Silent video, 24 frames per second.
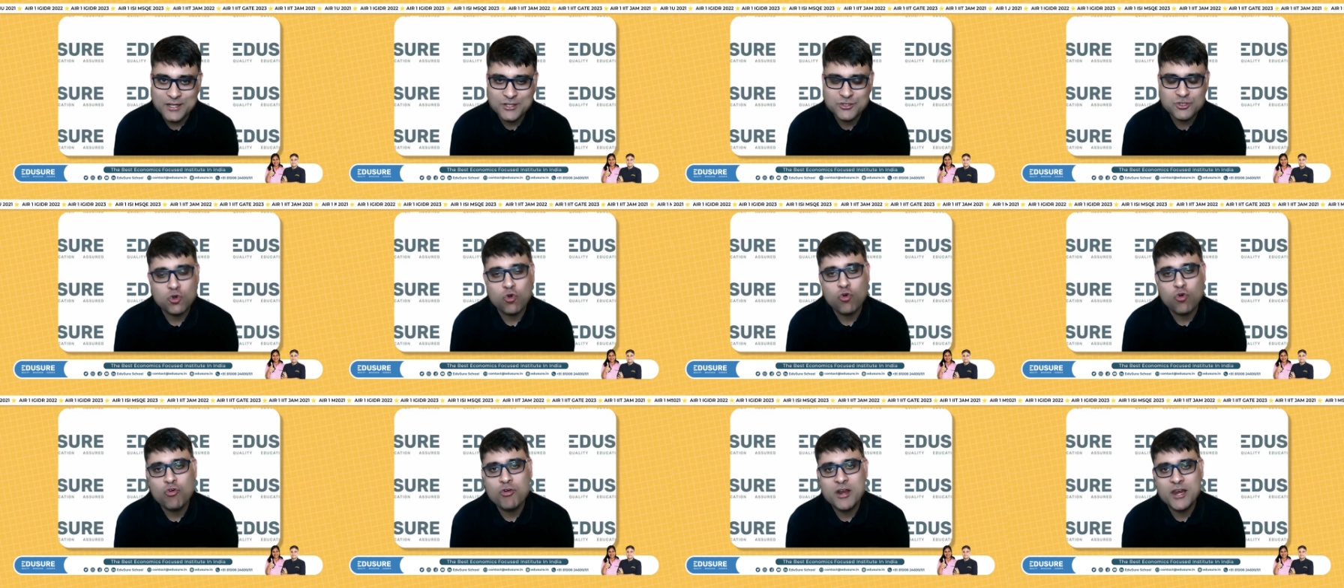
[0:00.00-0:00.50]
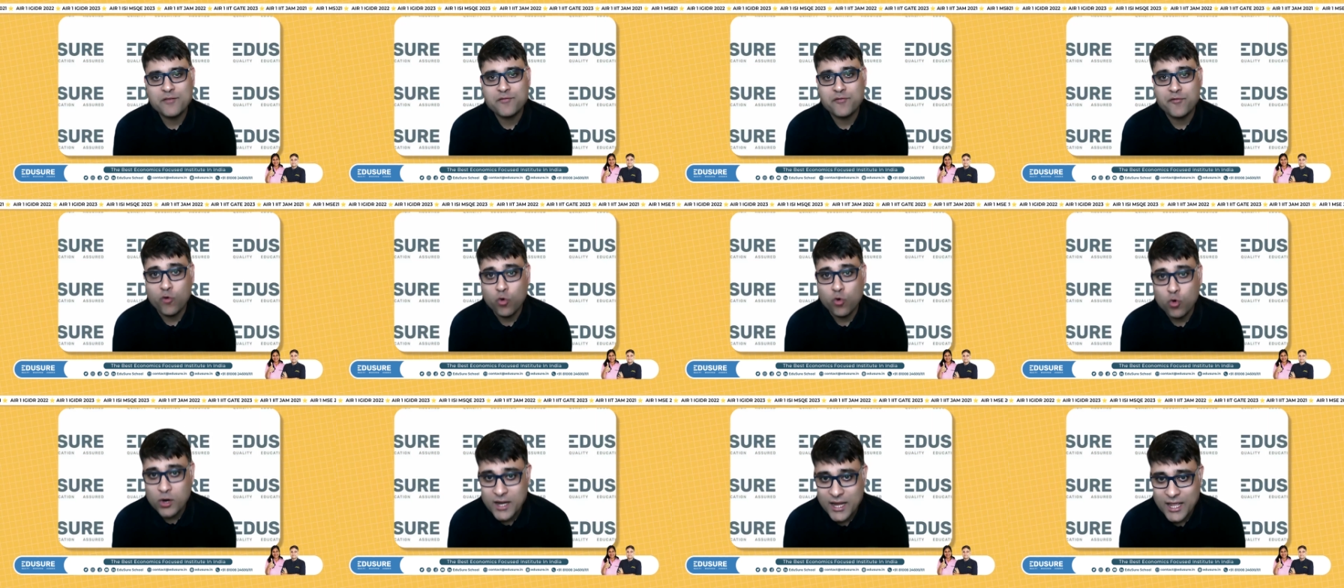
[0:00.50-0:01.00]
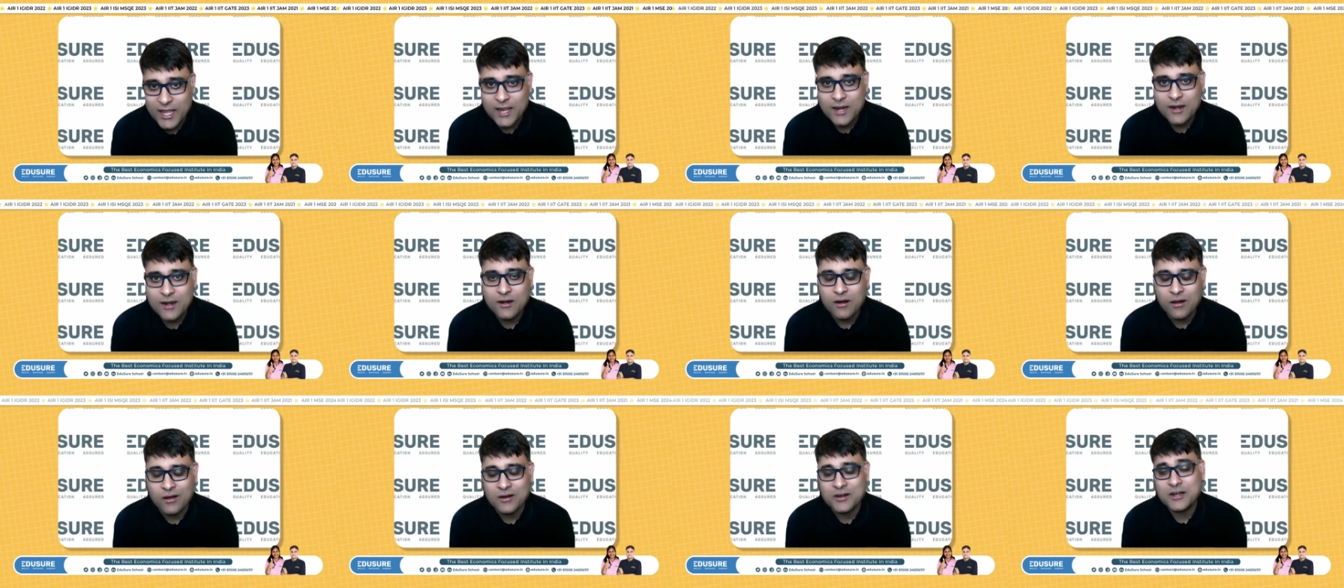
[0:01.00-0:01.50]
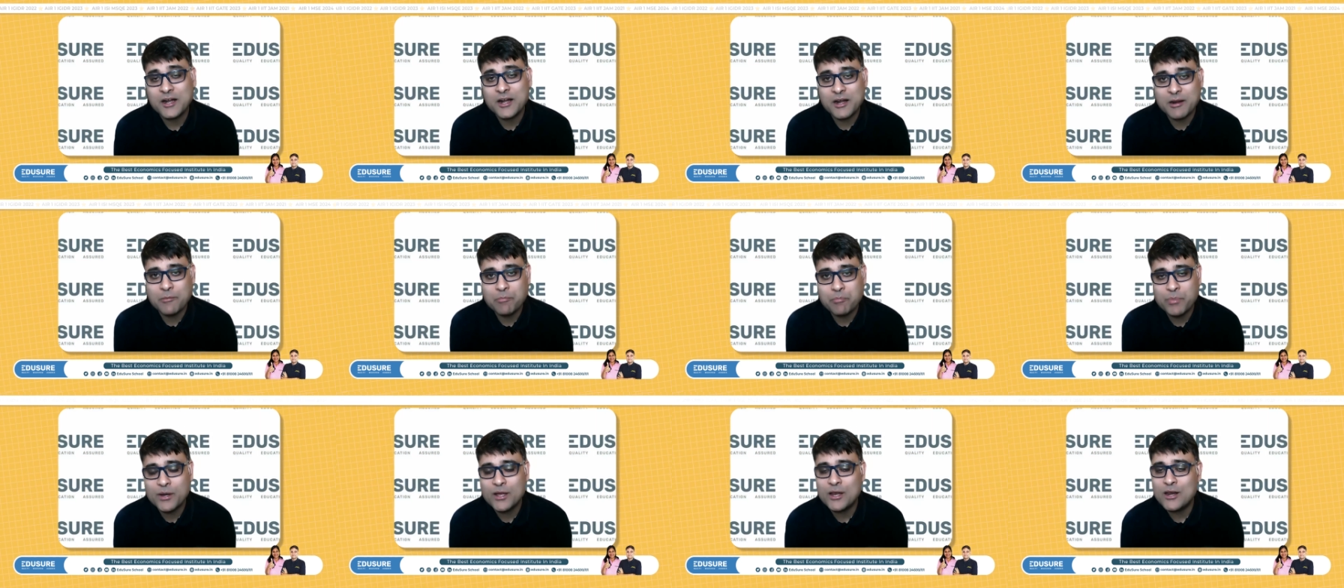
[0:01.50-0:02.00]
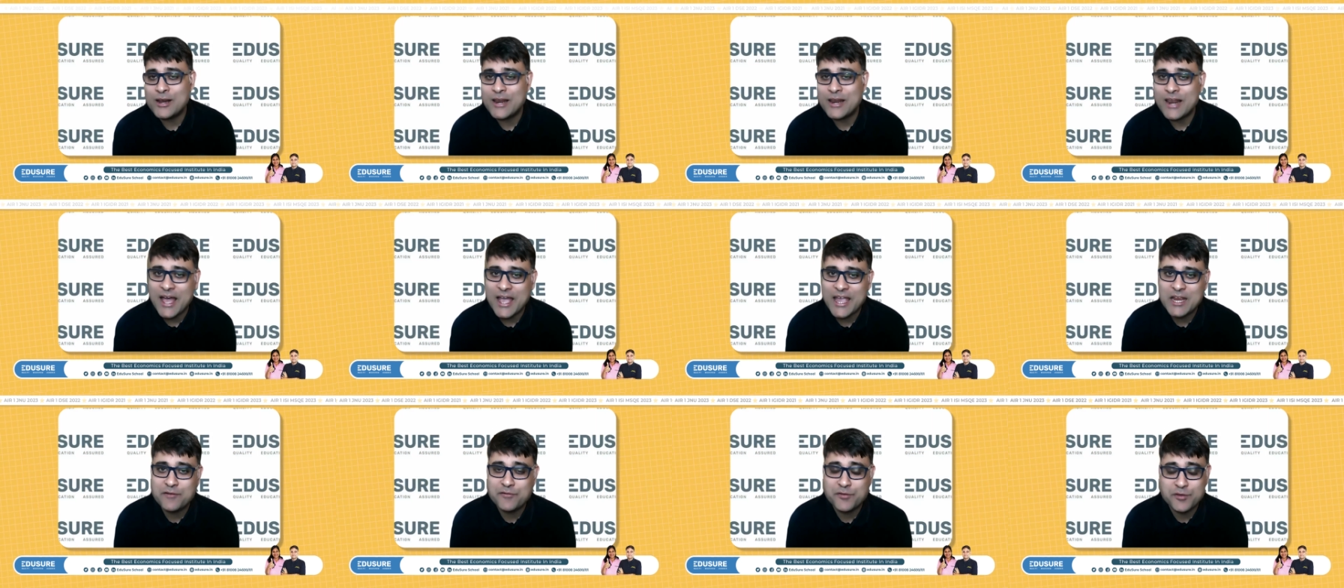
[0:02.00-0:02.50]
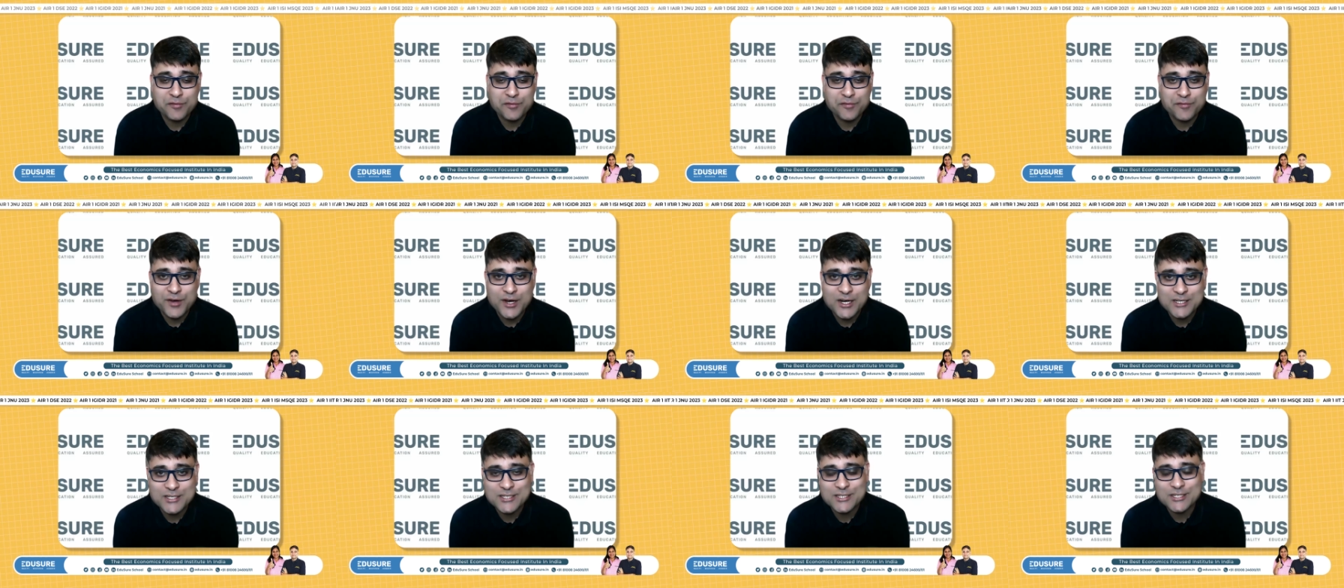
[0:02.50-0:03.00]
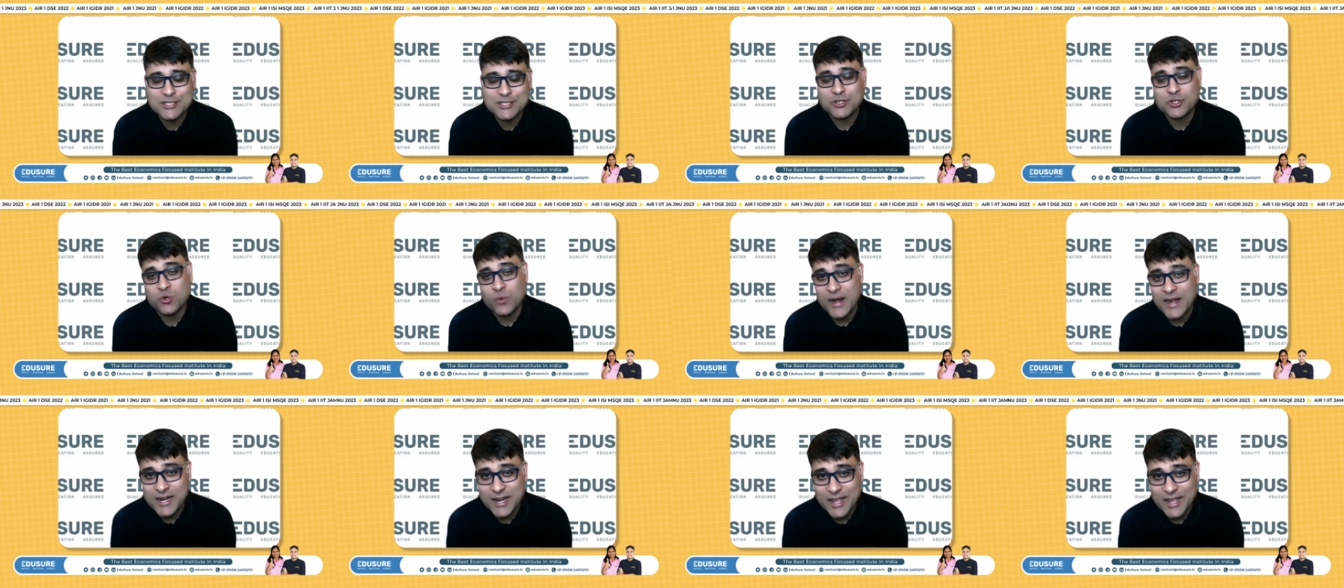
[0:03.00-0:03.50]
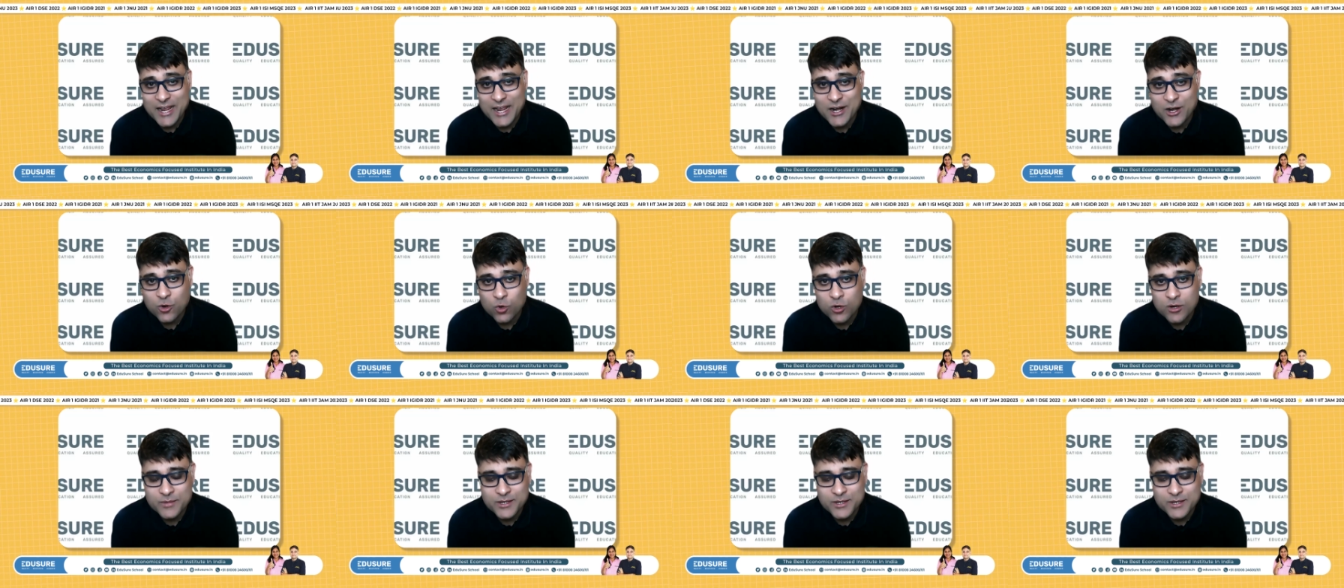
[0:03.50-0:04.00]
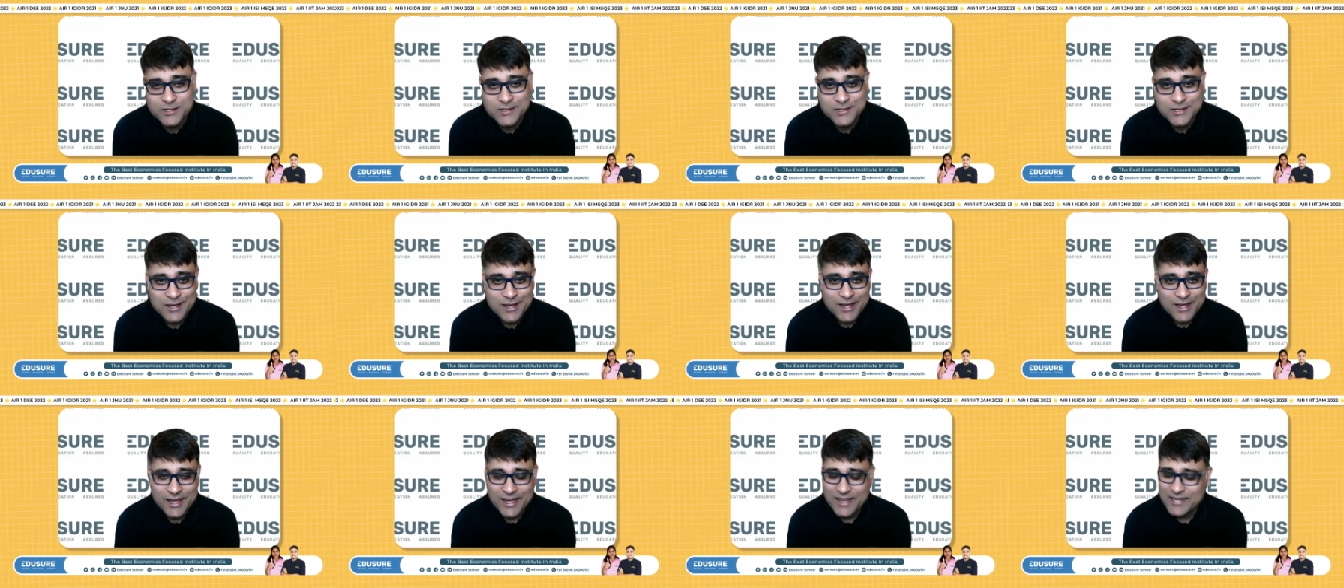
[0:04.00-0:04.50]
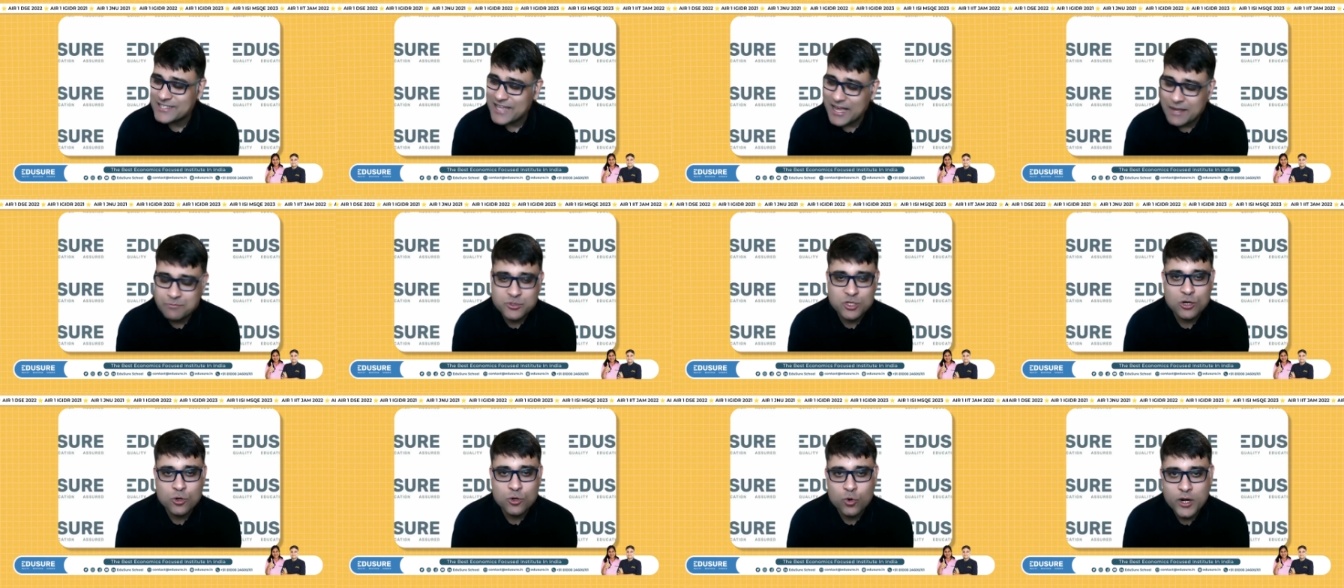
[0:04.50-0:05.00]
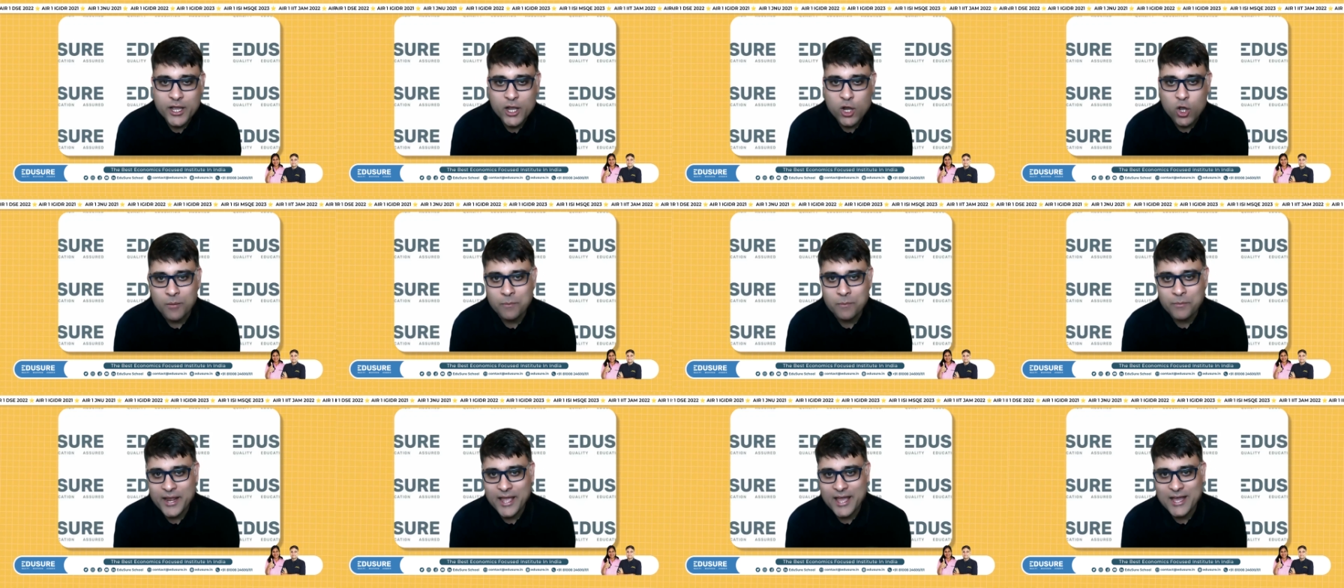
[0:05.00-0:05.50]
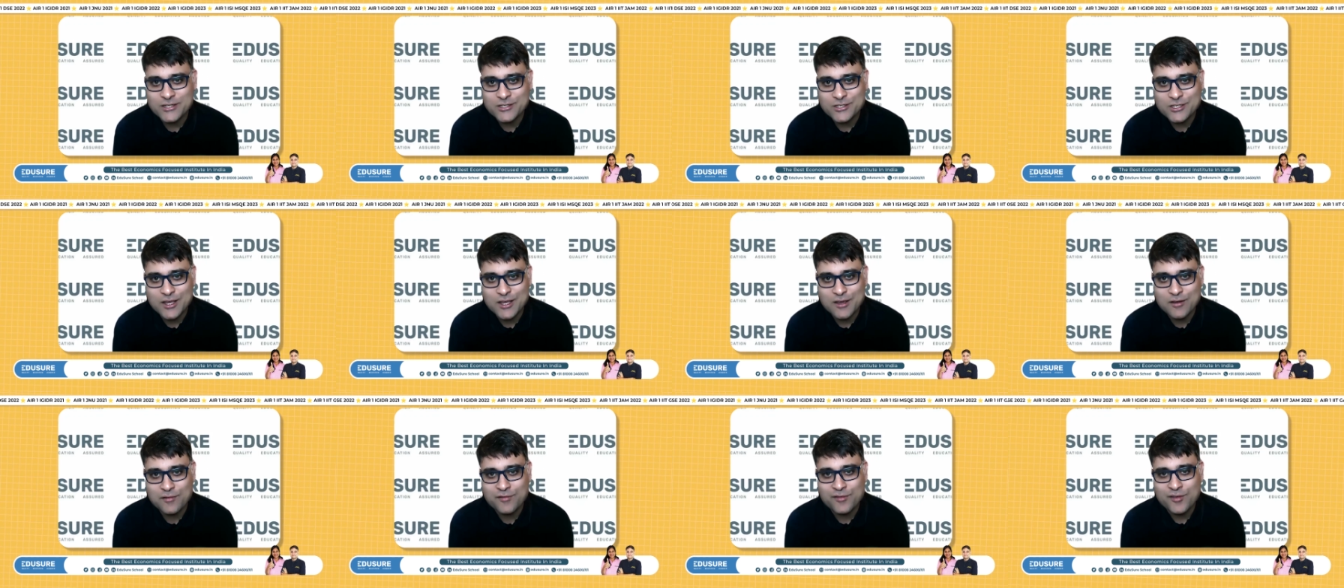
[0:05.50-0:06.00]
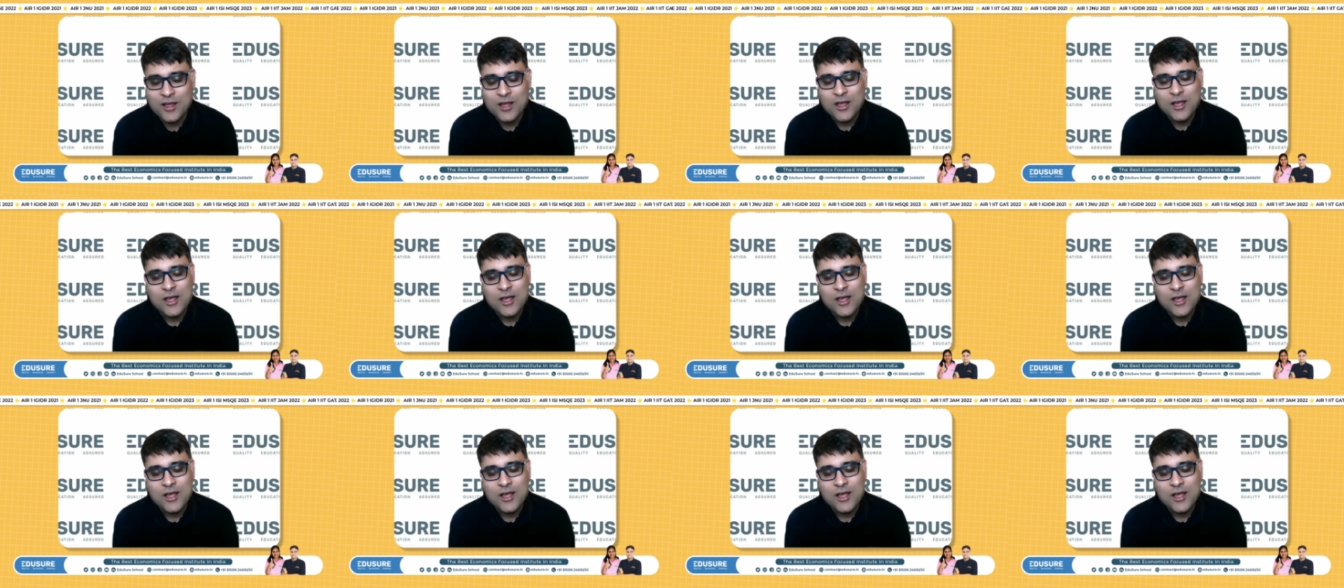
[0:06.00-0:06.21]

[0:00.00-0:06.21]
It's only 14 triple nine for the first 20 enrollments. It's absolutely comprehensive,